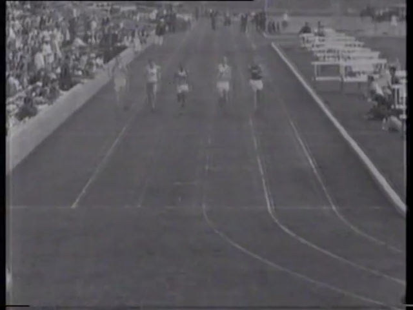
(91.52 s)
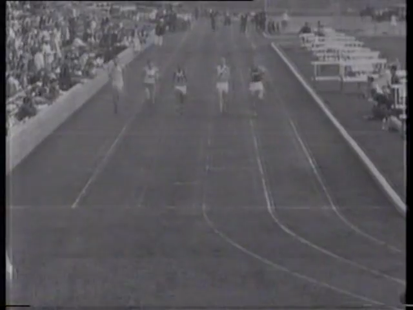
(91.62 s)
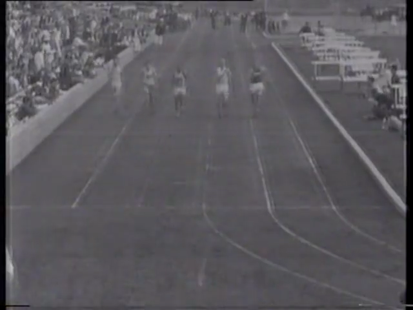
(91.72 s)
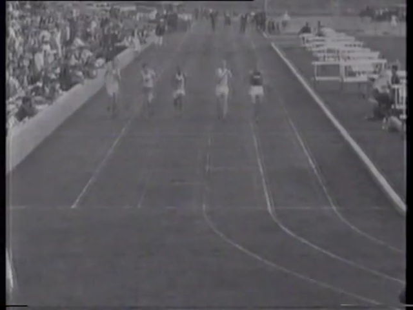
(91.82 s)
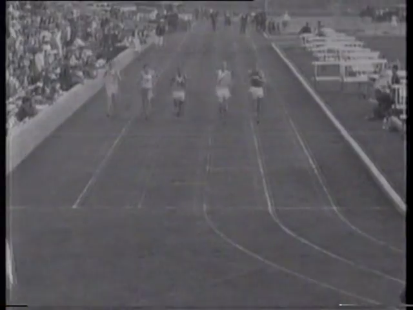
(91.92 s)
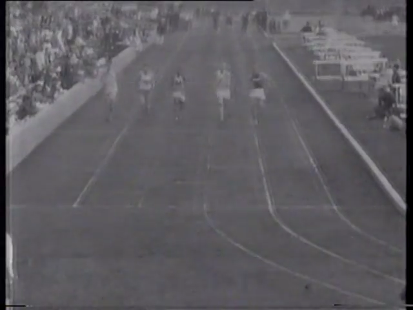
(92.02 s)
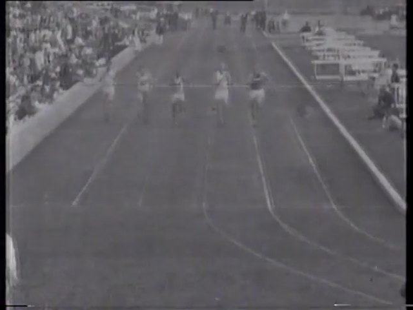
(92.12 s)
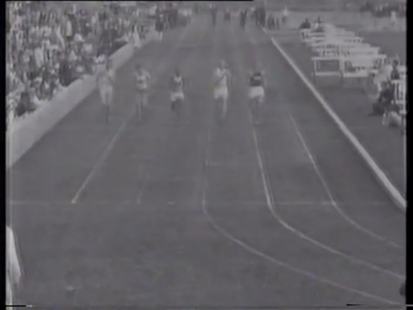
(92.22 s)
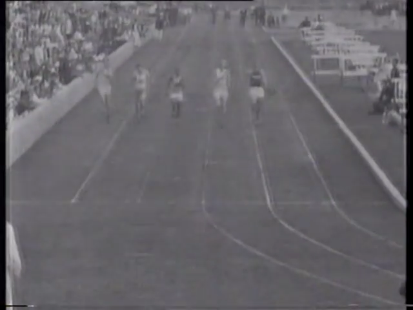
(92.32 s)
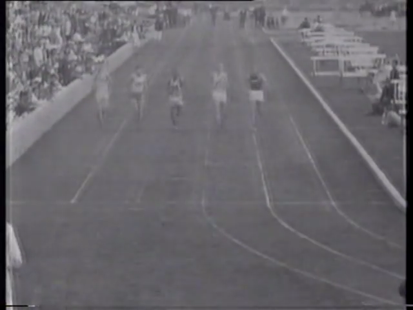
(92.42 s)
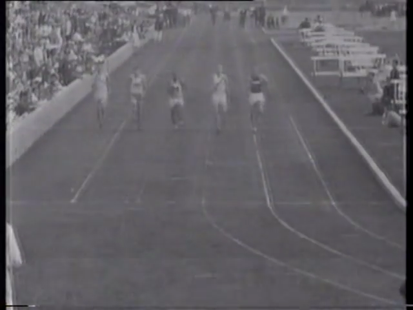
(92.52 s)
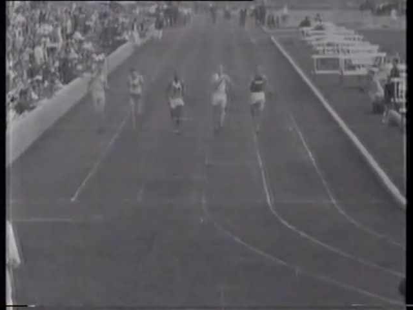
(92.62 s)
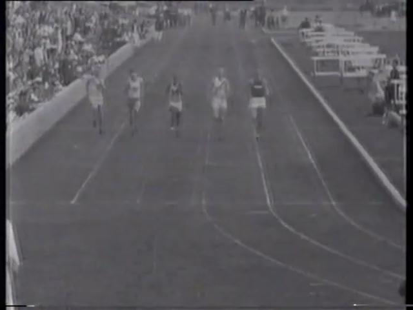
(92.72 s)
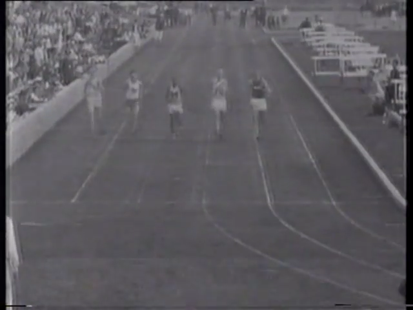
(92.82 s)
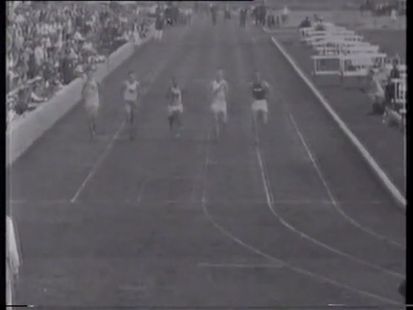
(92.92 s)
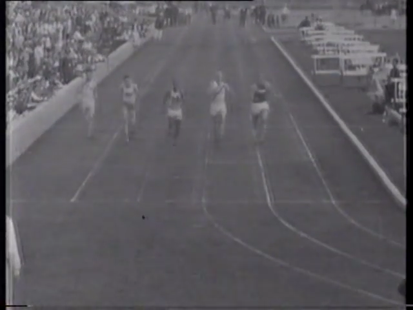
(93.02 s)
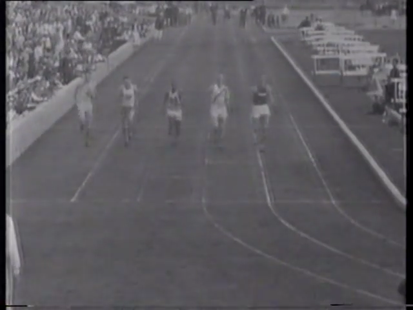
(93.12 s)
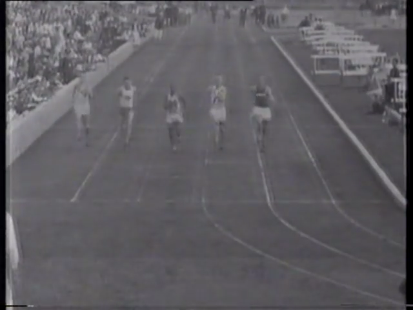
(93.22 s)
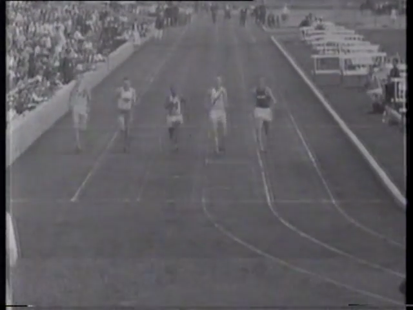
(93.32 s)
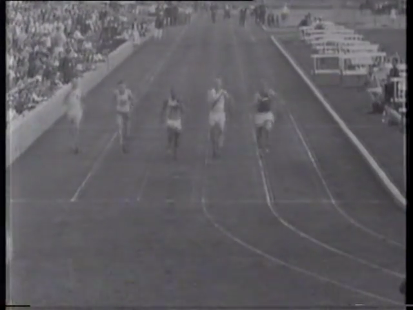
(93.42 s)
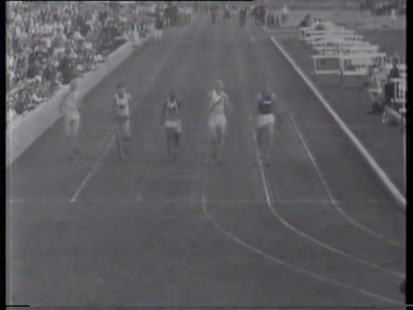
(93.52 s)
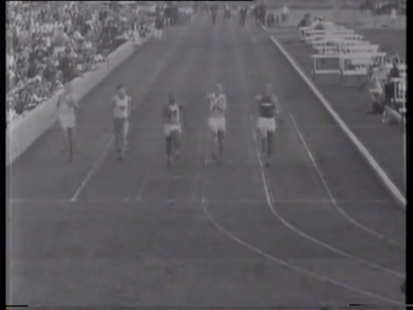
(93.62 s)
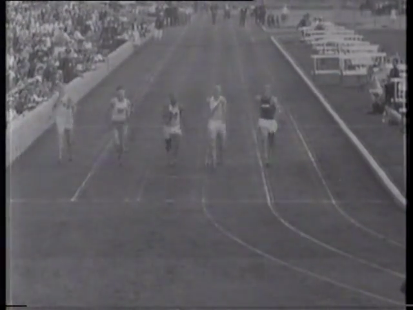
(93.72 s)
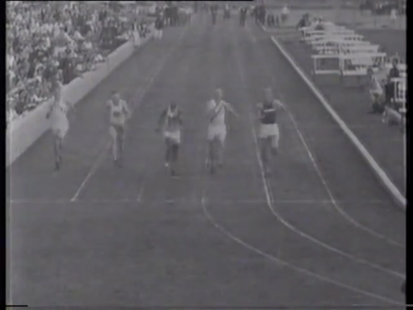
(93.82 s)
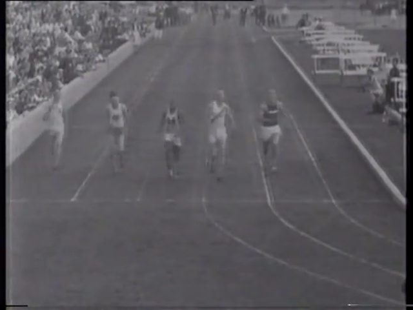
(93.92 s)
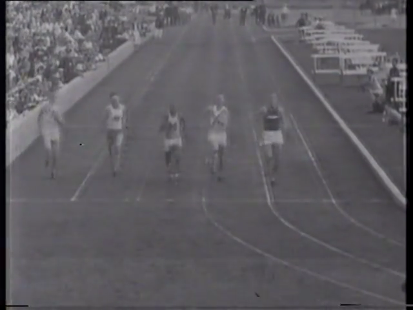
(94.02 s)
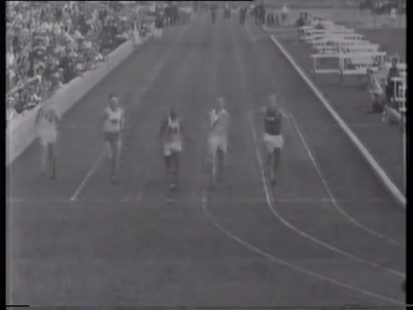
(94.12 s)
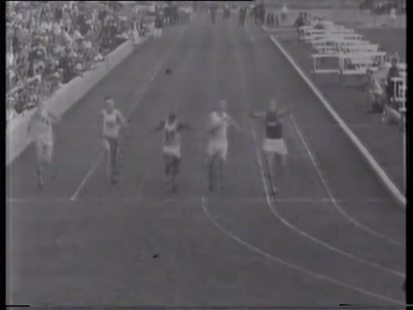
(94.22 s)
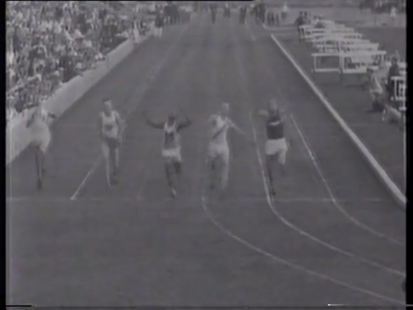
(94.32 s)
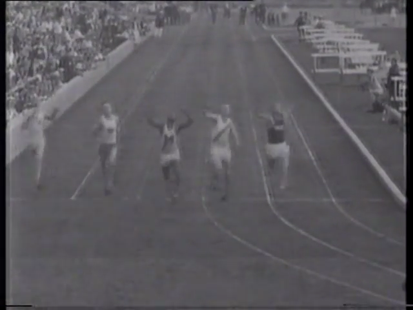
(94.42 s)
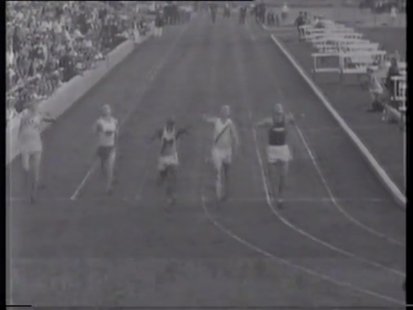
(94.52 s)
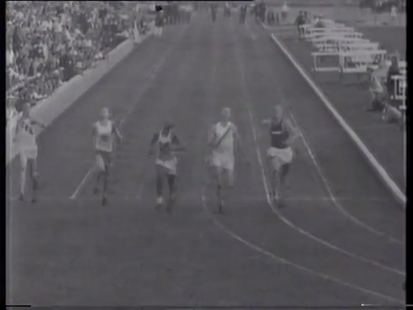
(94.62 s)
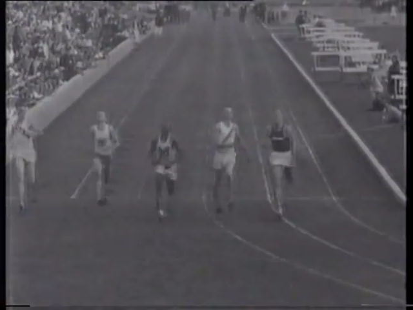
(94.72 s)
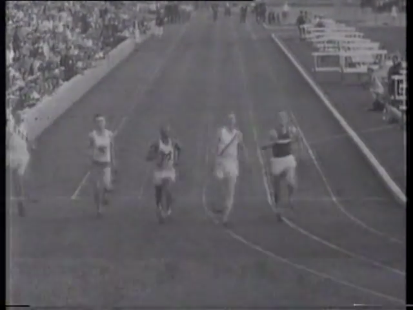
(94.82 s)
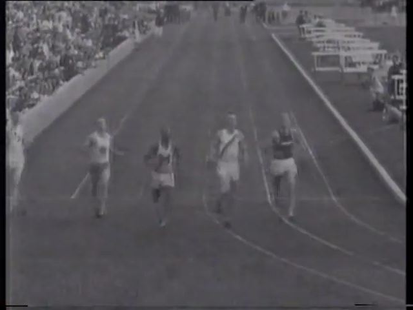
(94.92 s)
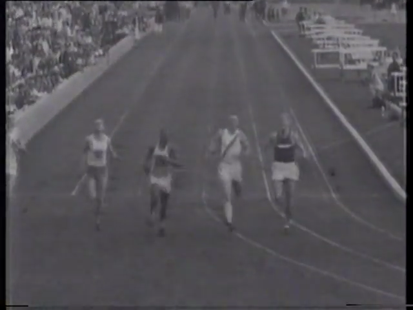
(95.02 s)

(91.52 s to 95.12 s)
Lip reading: No face is visible, so there are no lips to read.